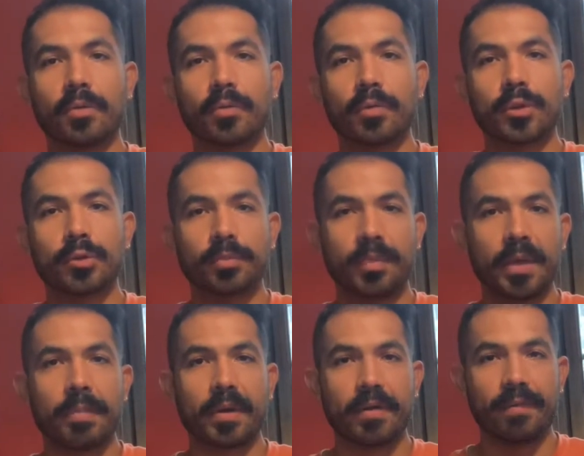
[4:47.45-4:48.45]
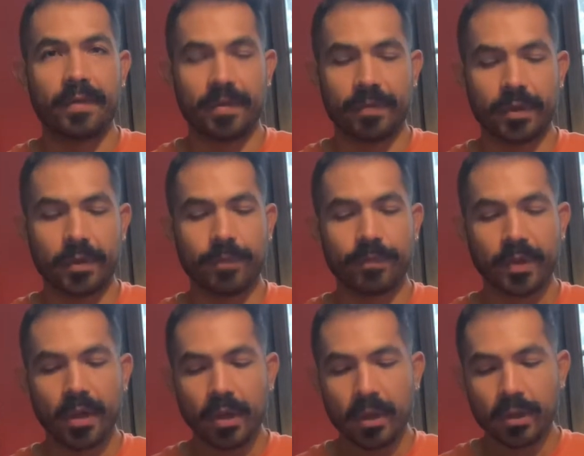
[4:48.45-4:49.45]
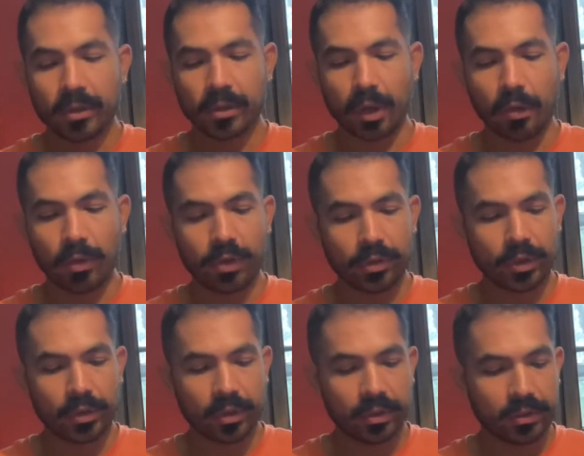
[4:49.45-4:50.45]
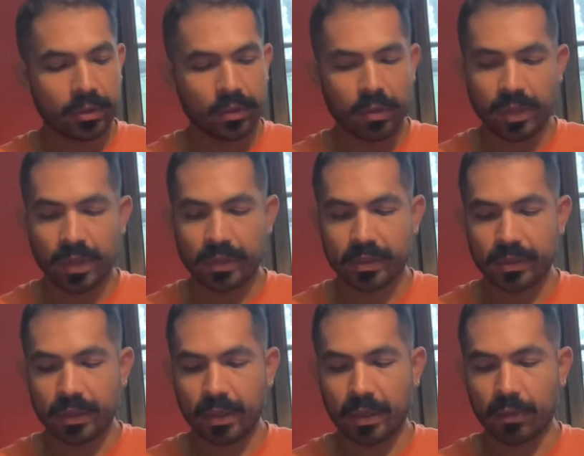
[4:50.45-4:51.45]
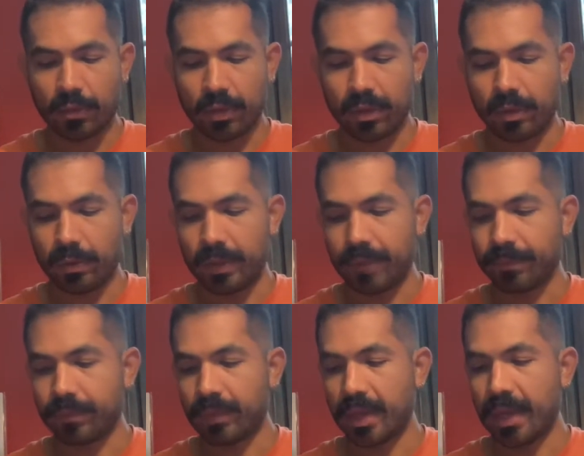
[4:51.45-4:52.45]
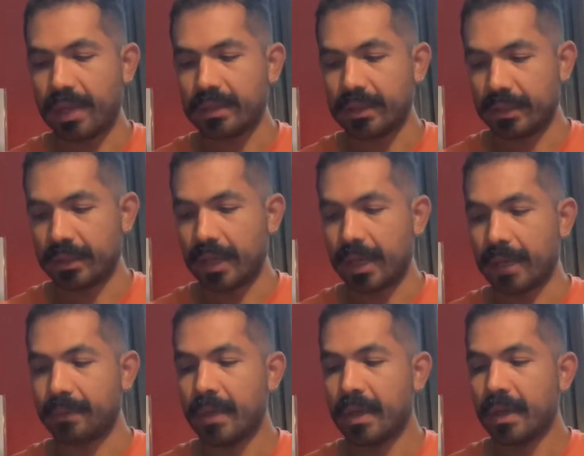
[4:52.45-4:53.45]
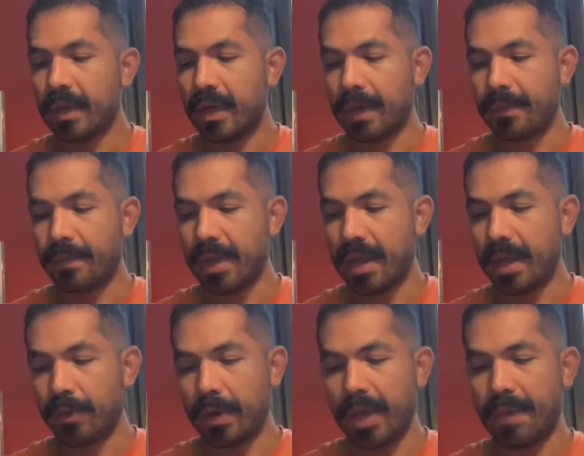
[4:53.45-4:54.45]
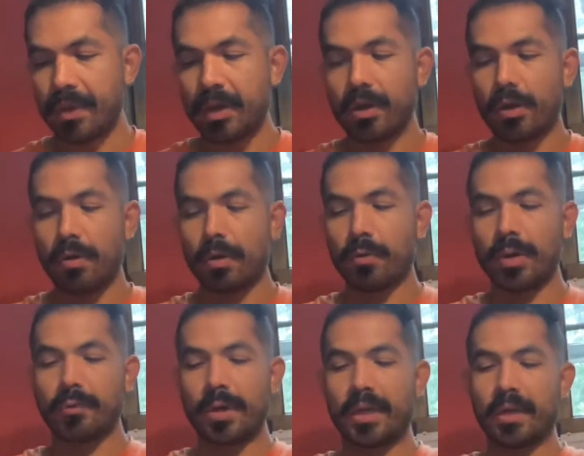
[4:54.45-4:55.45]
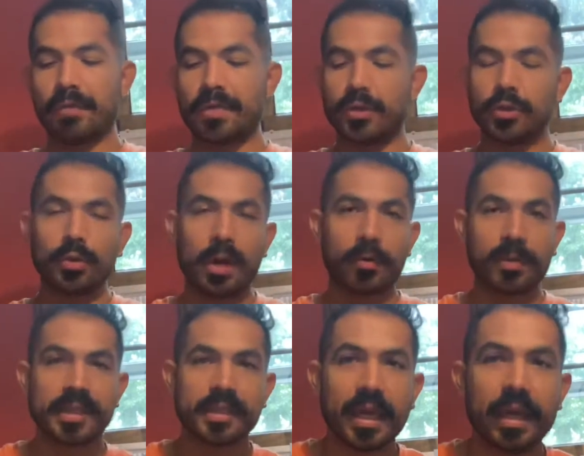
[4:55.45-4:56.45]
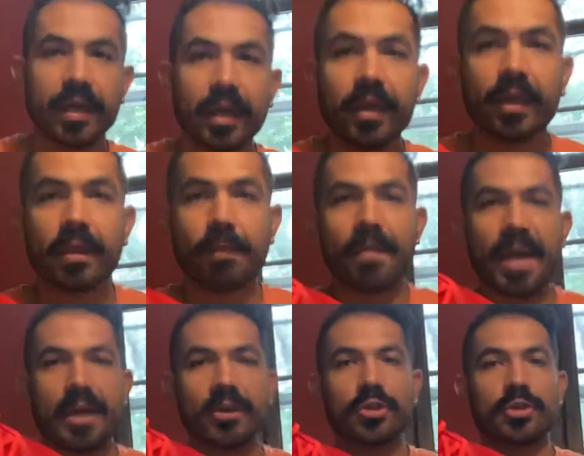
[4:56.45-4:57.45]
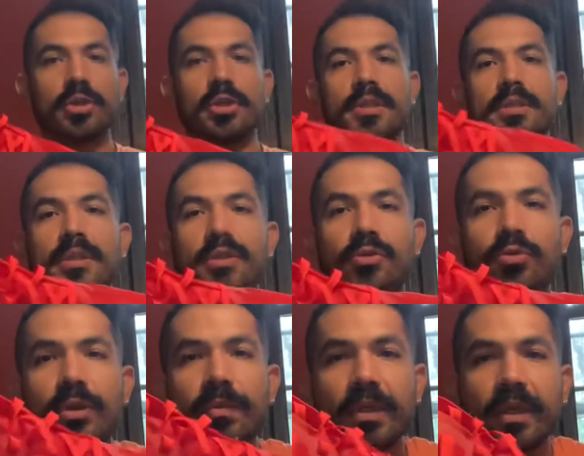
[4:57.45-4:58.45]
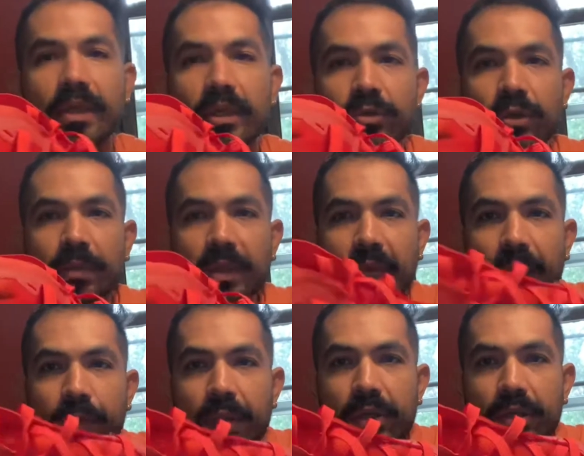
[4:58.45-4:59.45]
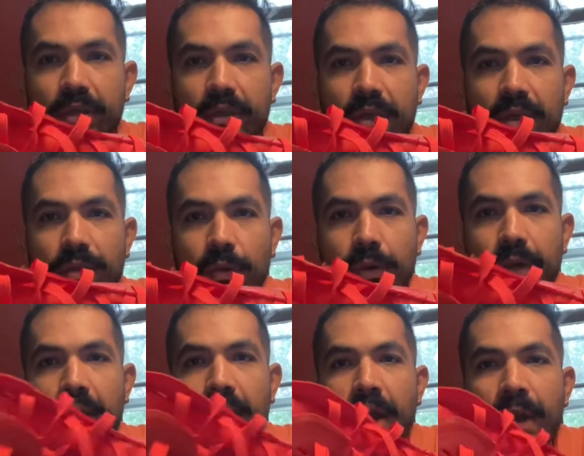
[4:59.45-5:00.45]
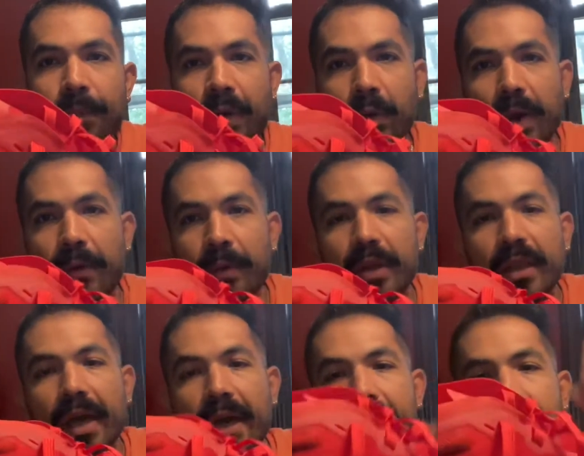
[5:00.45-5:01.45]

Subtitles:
which would be a better fit for you. So those are the two things worth noting that I didn't like. Anyway, I'm gonna go a quick rundown of the shoe. I already said the mesh is extremely lightweight. You can see through it. But what I really like